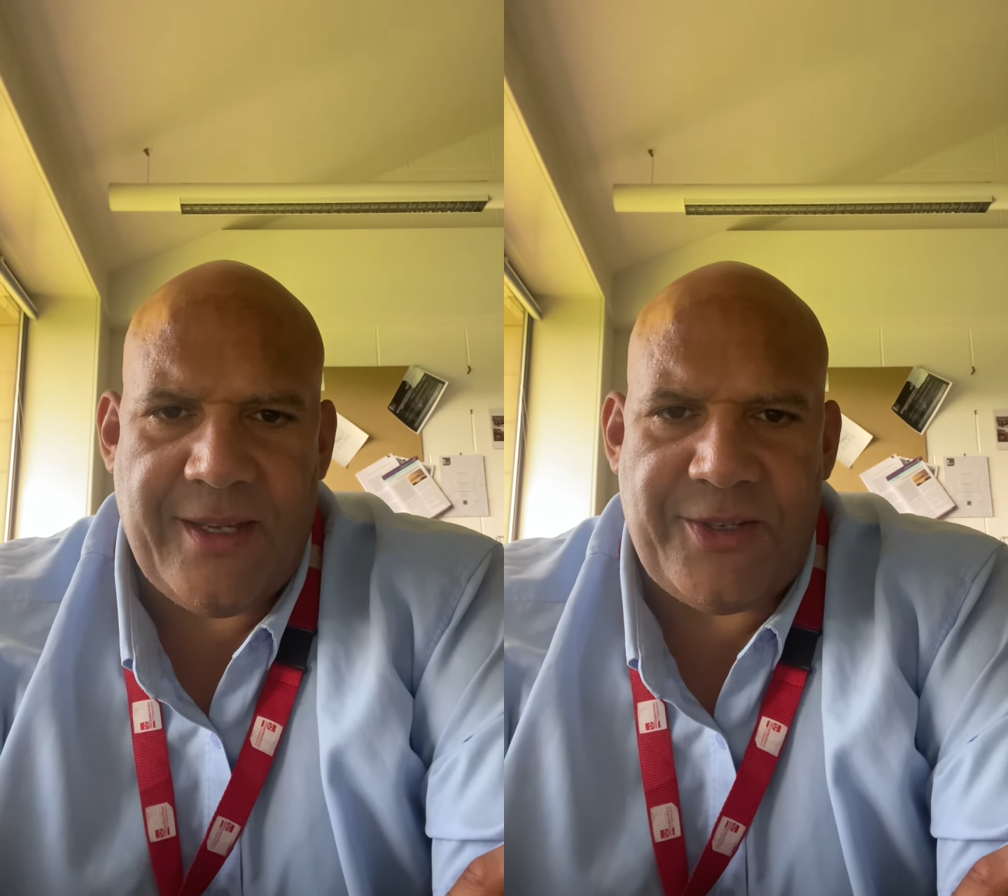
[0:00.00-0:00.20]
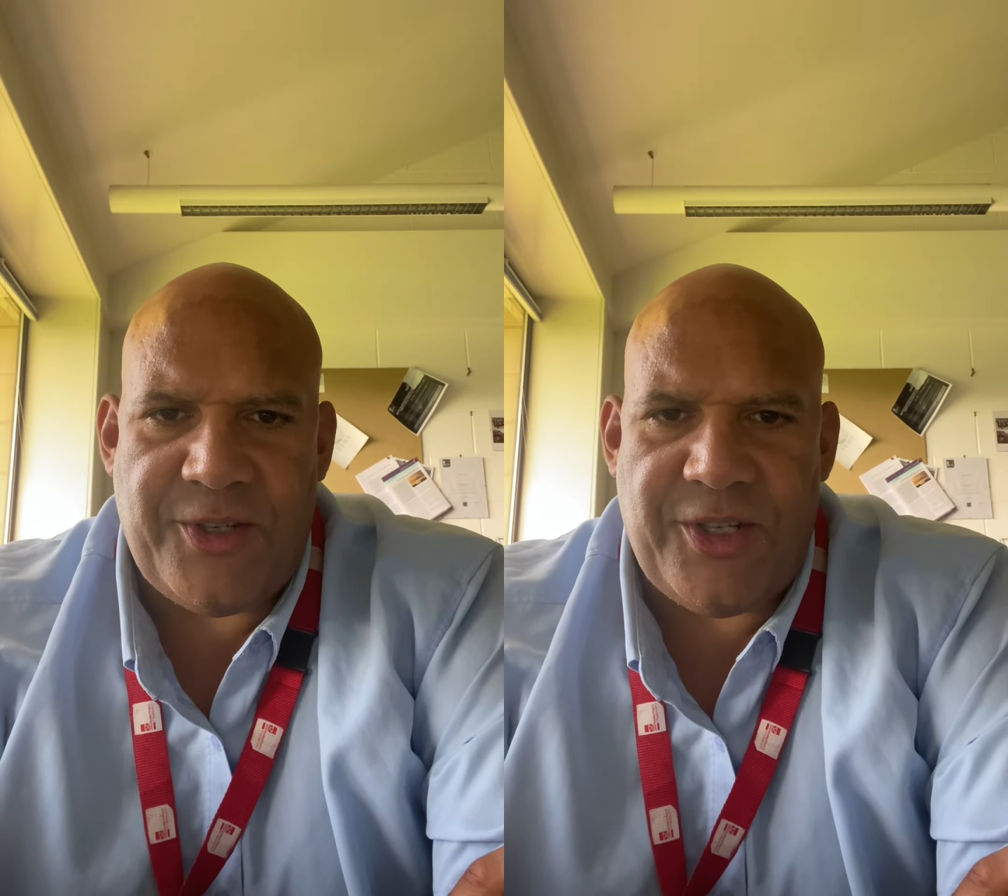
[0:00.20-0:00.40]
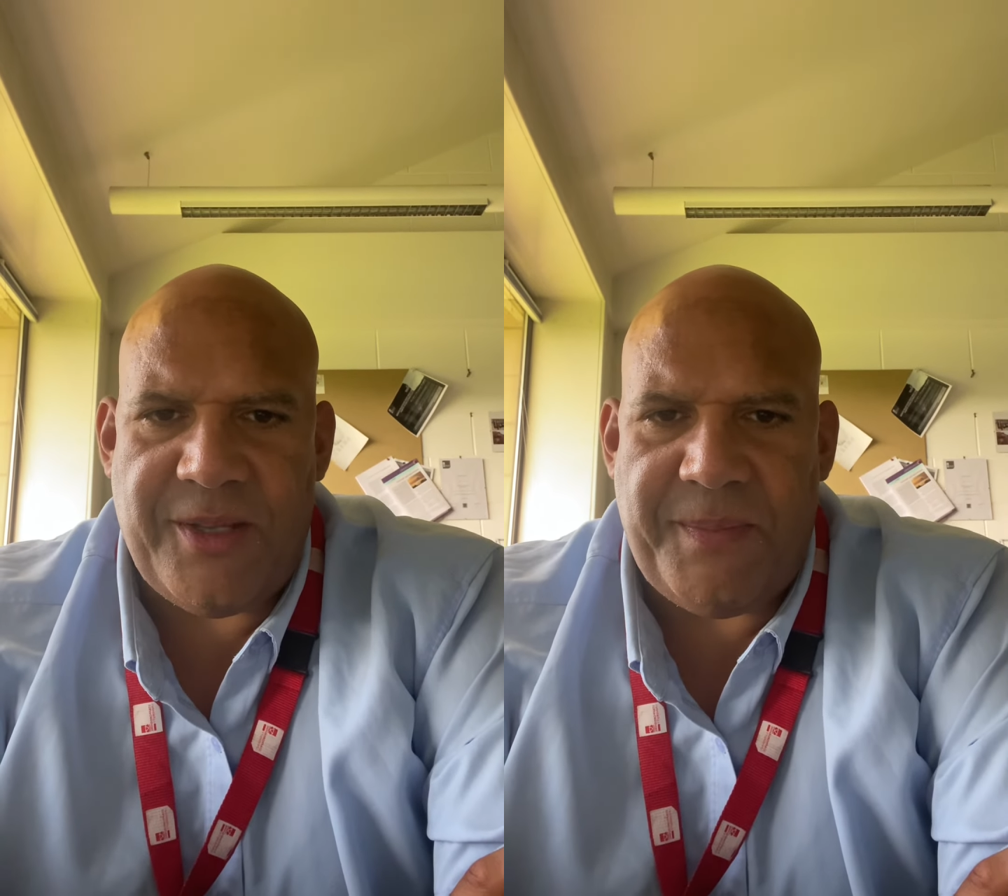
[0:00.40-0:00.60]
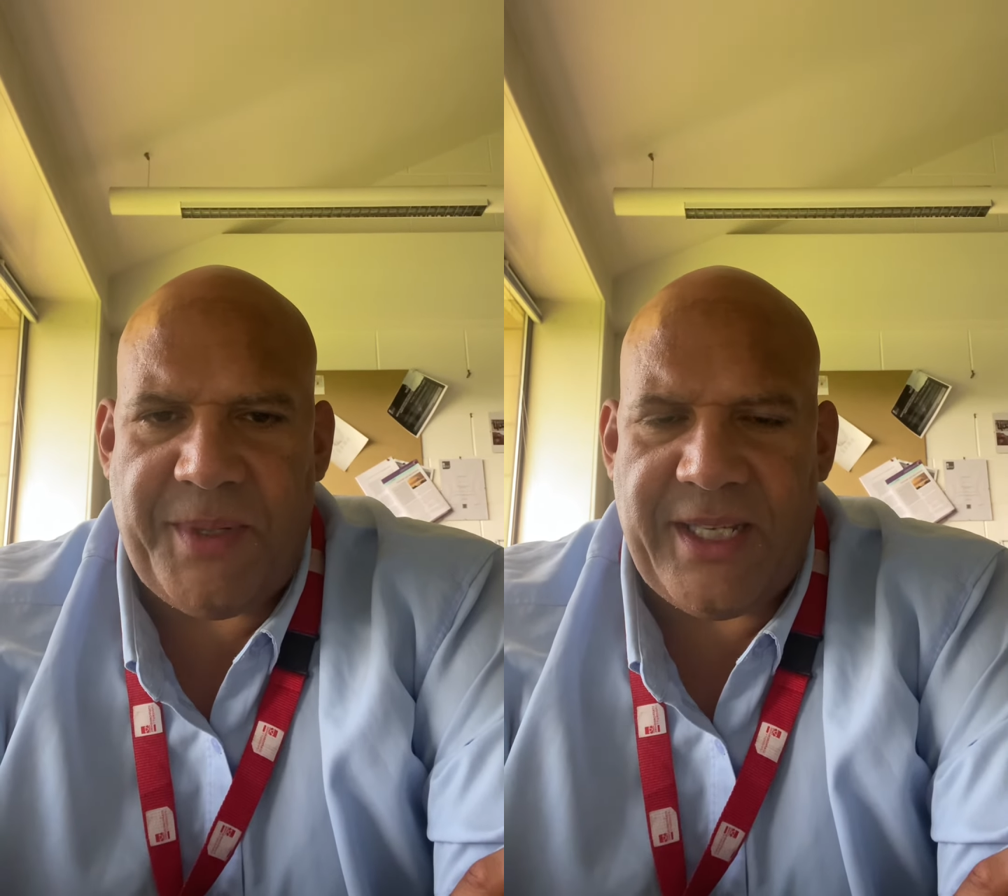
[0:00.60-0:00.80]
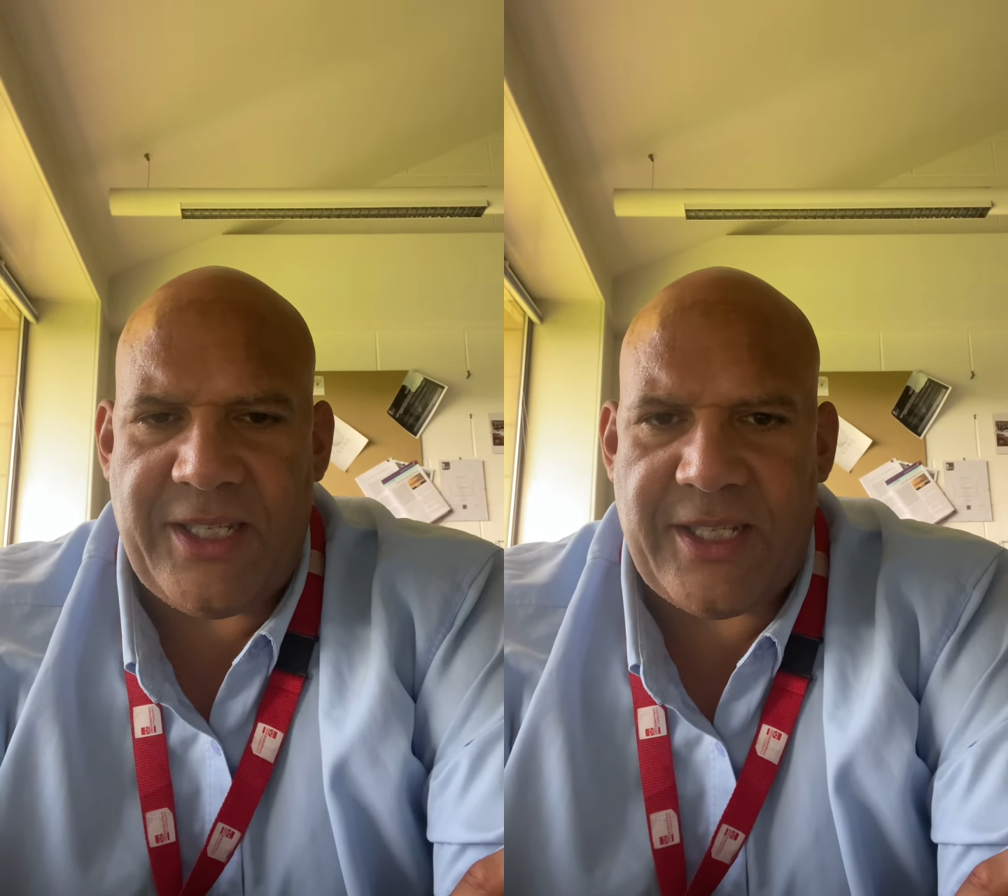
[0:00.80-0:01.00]
such as the
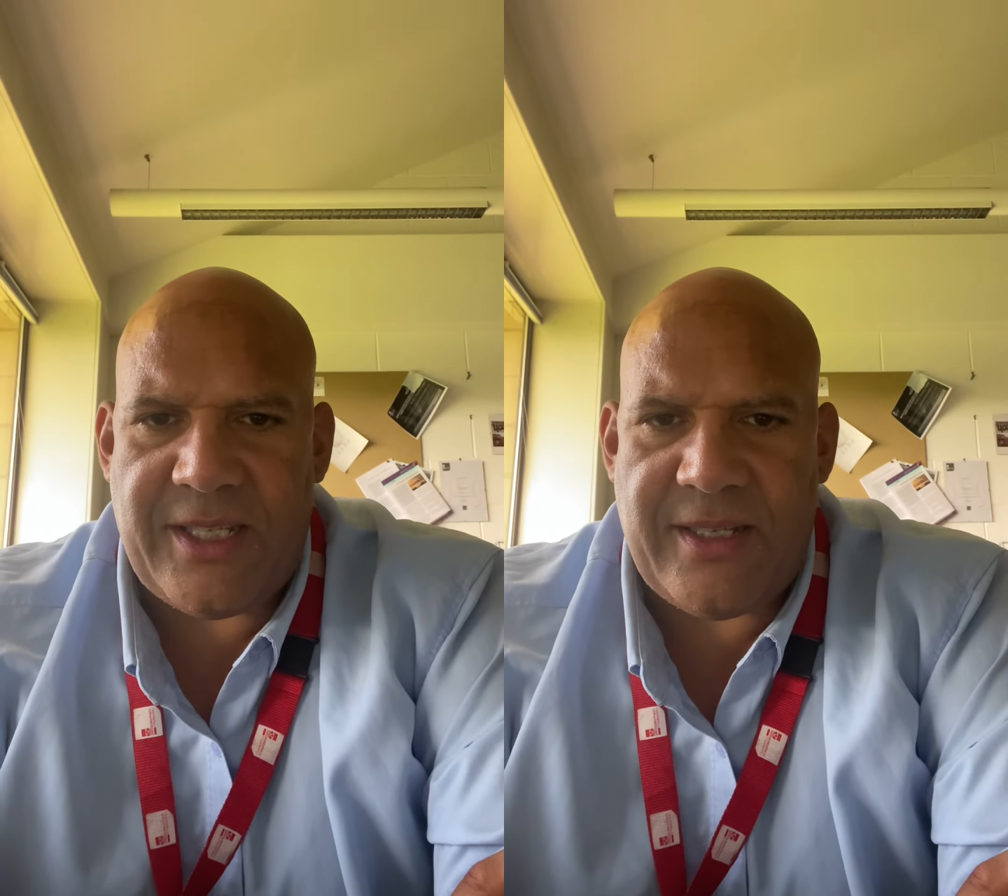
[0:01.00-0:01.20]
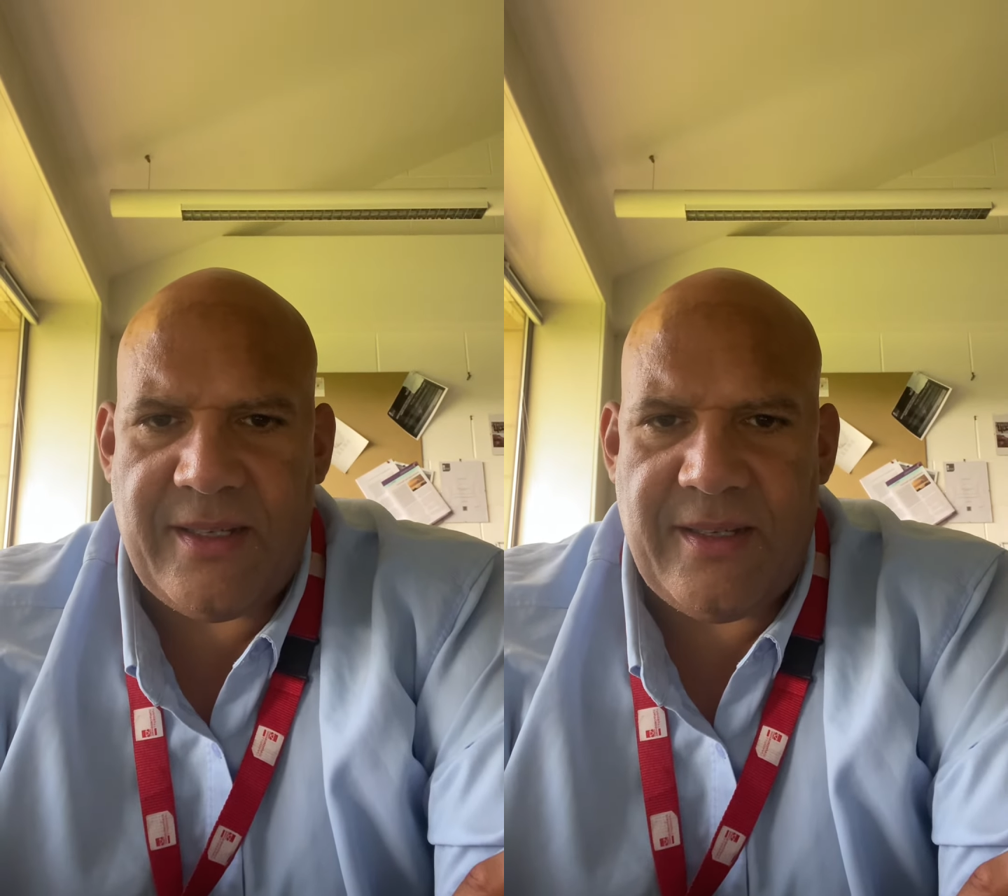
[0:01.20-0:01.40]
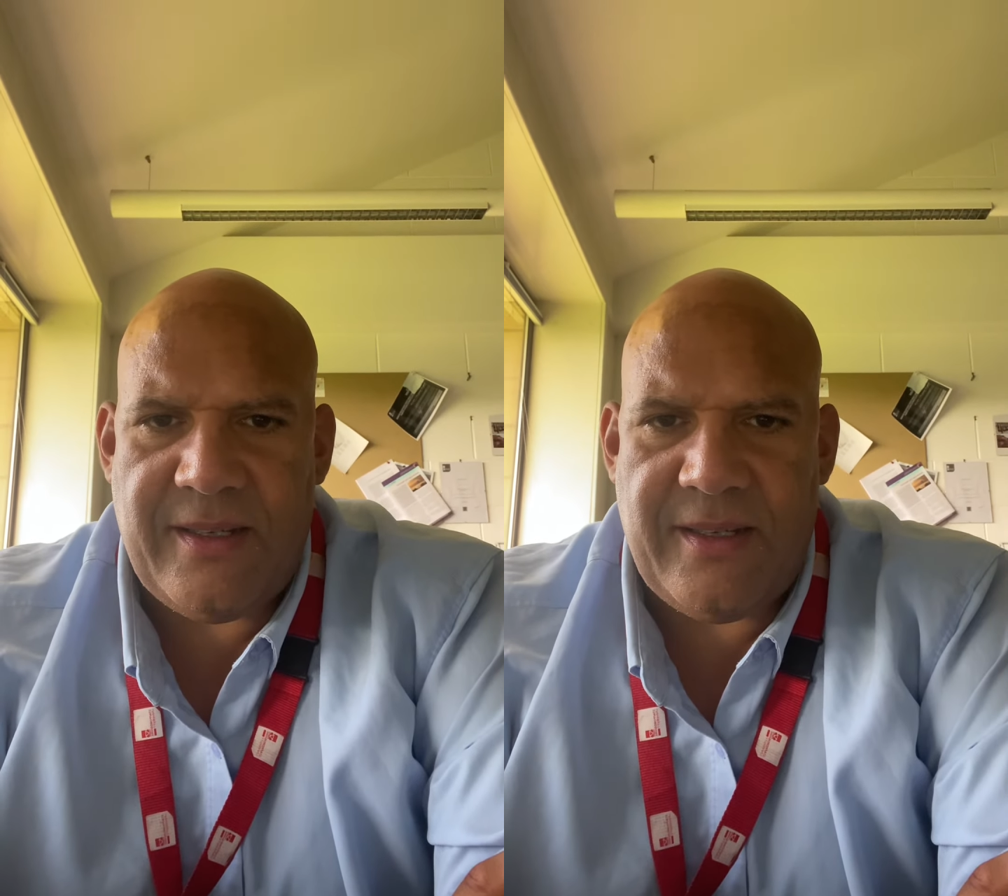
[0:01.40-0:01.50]
police,